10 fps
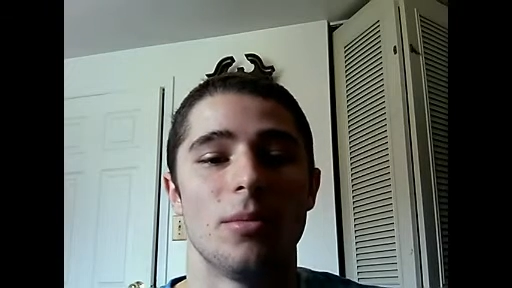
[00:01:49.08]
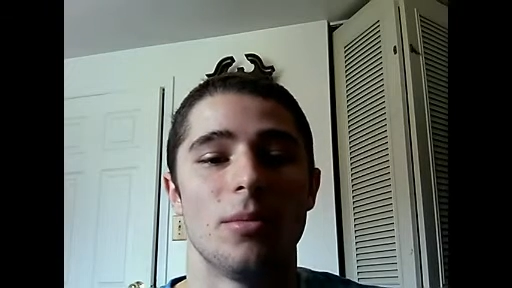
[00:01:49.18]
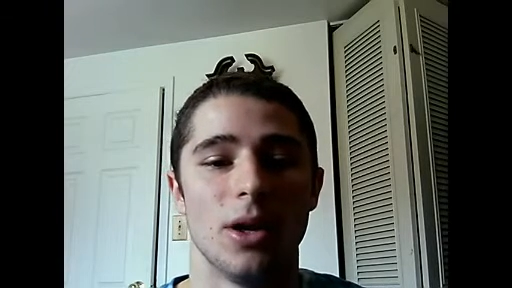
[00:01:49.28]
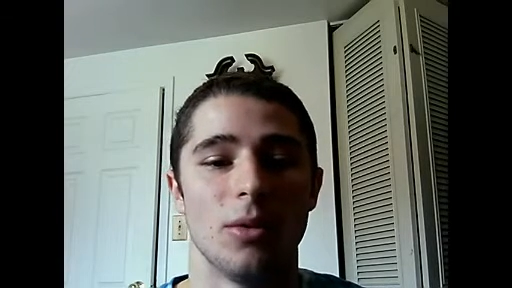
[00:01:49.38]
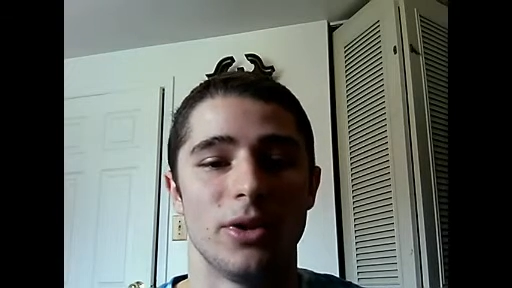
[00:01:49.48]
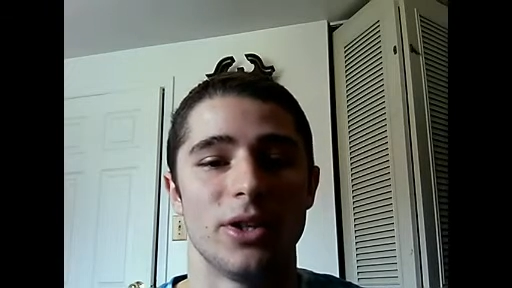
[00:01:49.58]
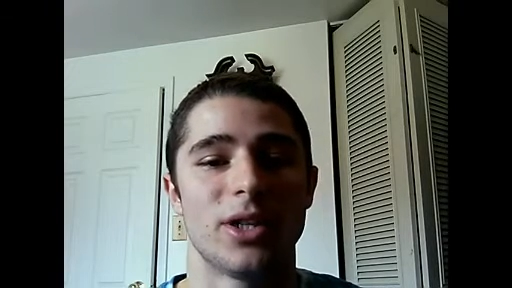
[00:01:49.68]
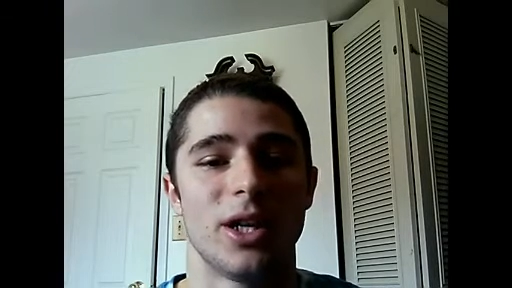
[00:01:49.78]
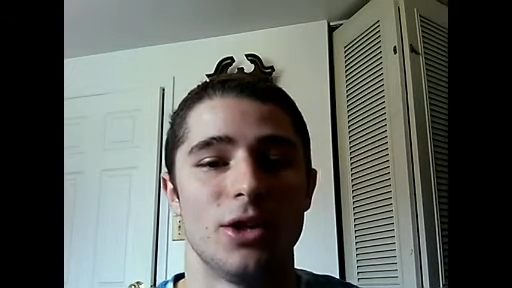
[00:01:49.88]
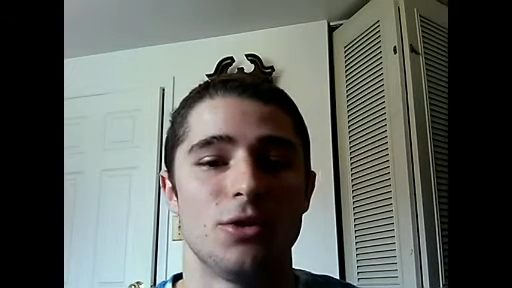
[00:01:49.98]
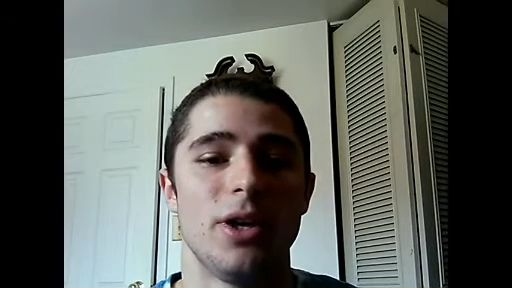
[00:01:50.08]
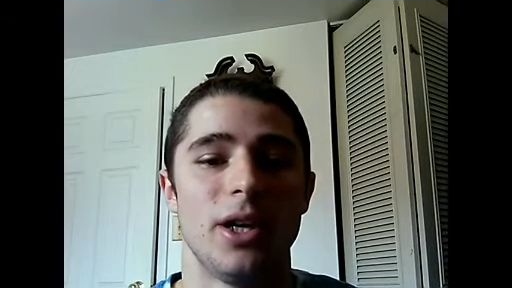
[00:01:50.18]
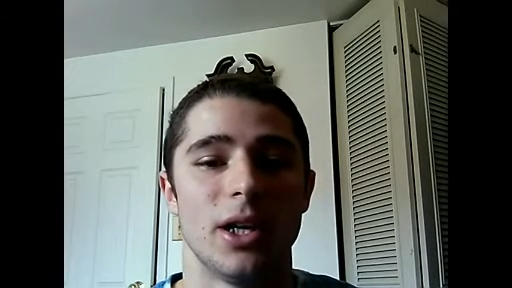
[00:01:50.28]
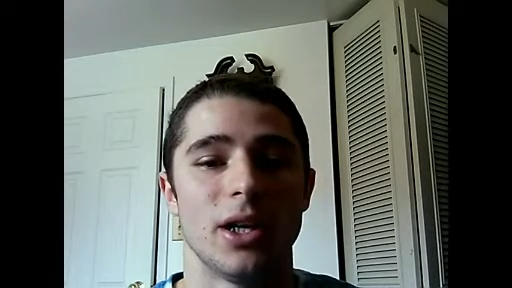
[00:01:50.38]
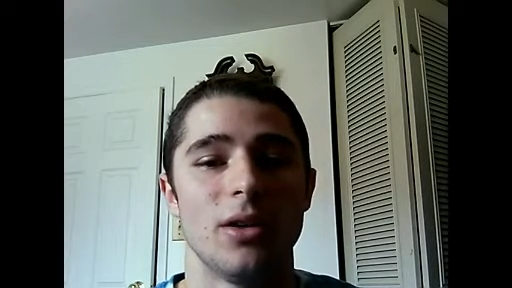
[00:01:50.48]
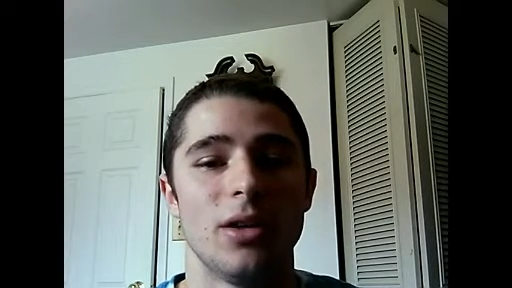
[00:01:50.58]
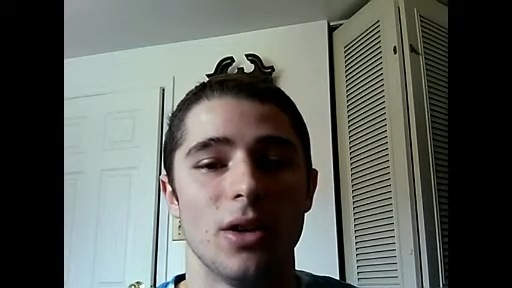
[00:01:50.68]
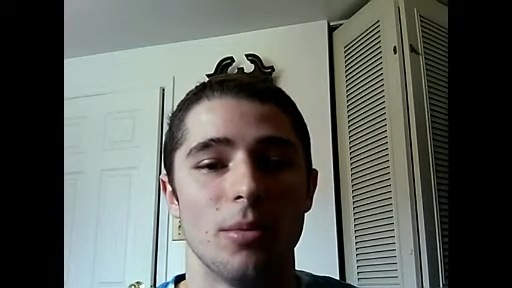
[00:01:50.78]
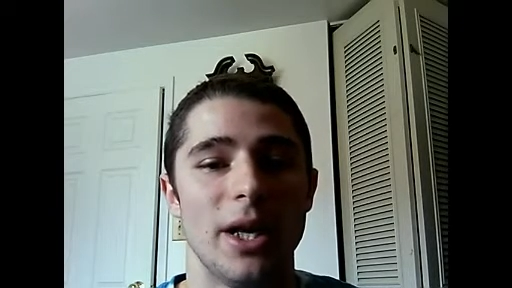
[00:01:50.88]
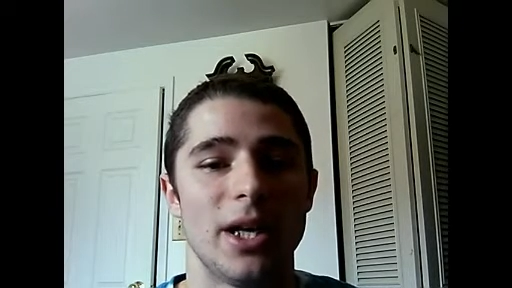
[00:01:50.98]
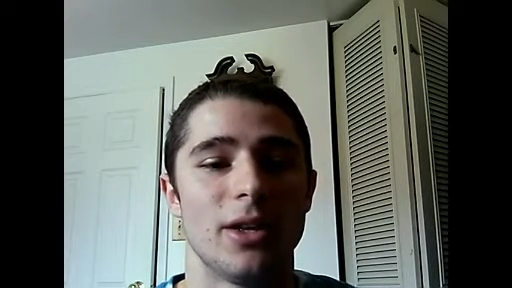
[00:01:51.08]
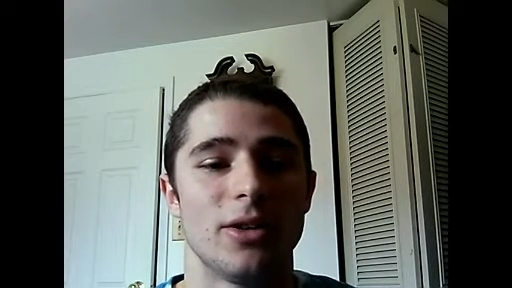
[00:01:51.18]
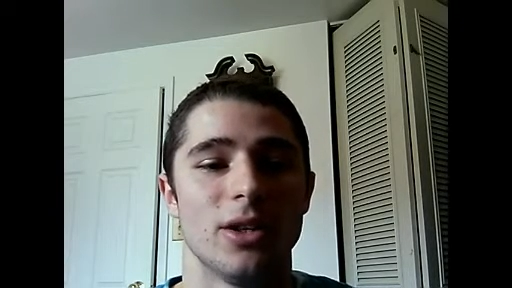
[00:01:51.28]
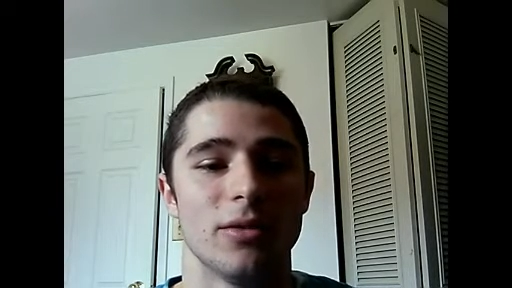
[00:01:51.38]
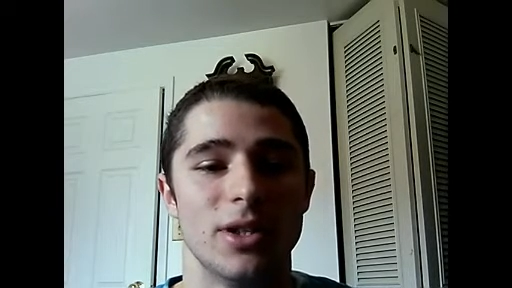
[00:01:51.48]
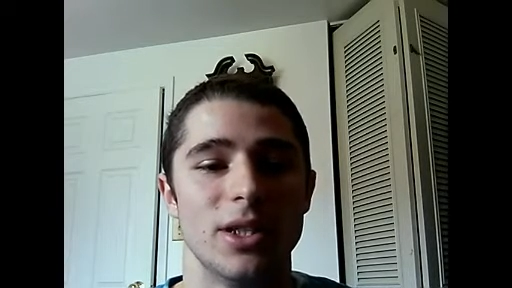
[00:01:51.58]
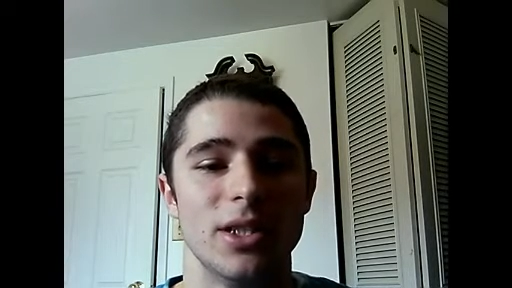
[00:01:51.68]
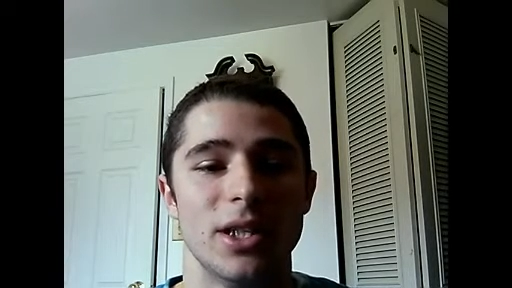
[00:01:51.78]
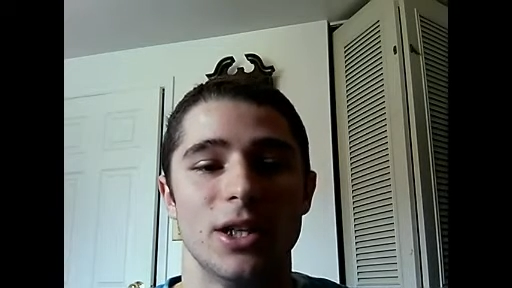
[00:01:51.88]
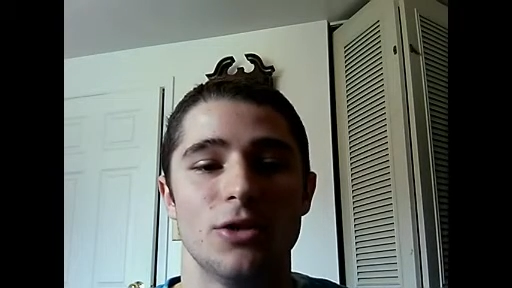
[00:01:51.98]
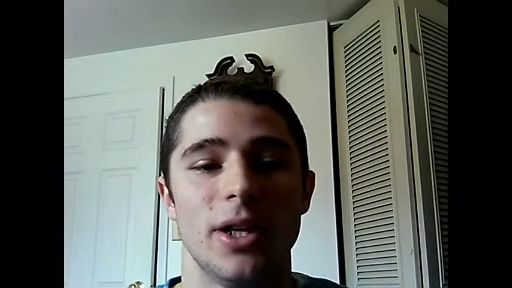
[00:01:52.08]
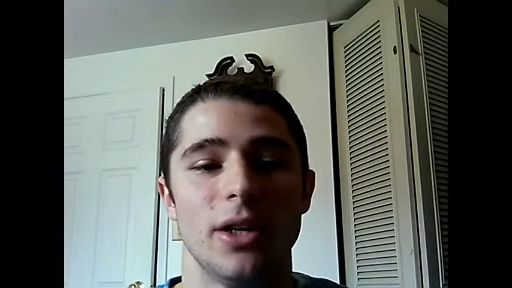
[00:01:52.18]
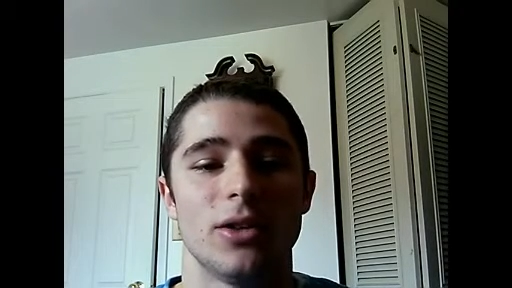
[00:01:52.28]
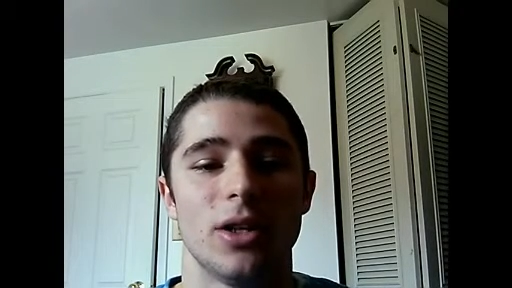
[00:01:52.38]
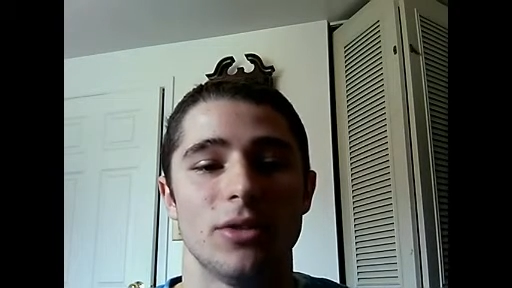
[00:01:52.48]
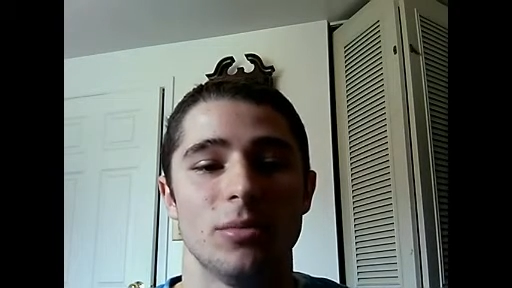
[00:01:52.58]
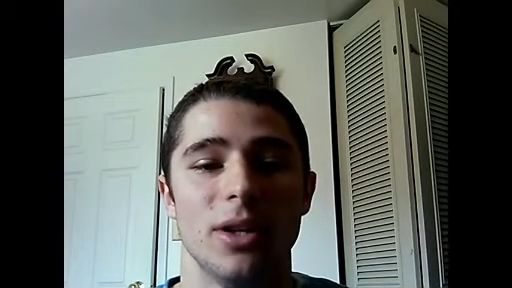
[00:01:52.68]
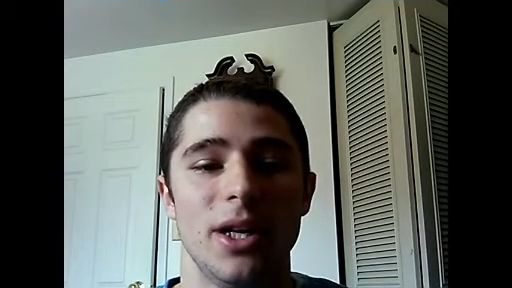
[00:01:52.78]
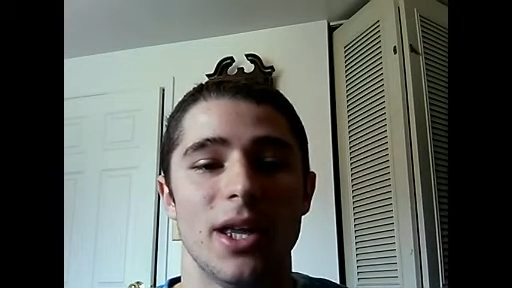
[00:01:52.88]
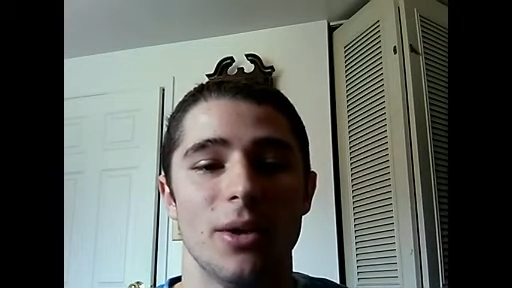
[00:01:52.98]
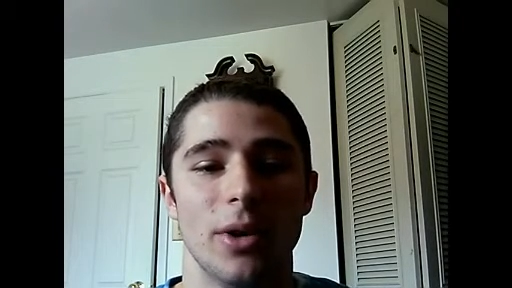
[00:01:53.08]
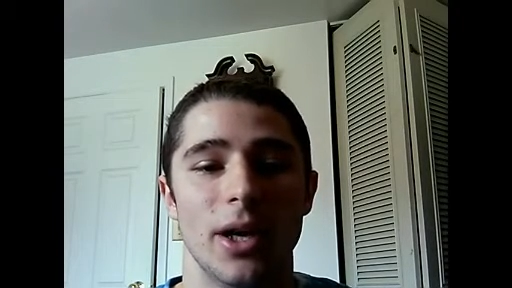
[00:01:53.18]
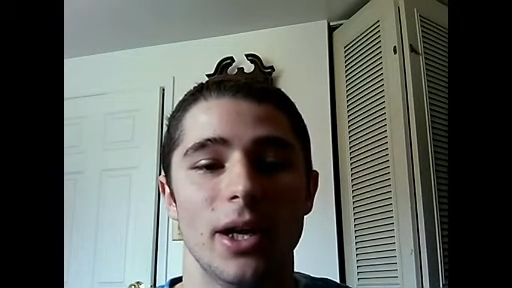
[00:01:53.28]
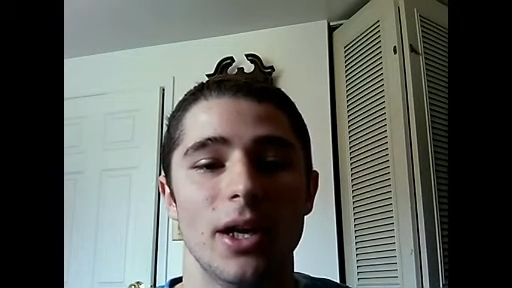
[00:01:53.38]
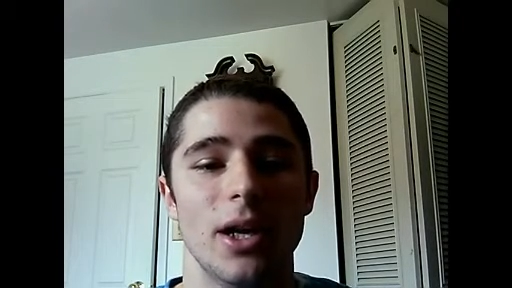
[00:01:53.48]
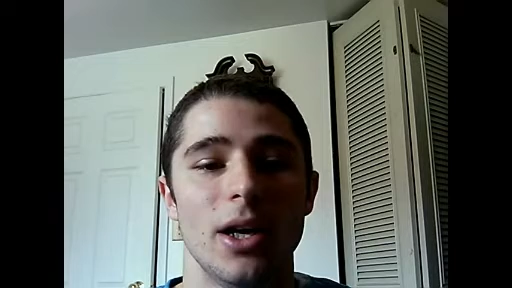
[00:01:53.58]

um, with this kind of training, you know, making yourself dizzy and training yourself to play that way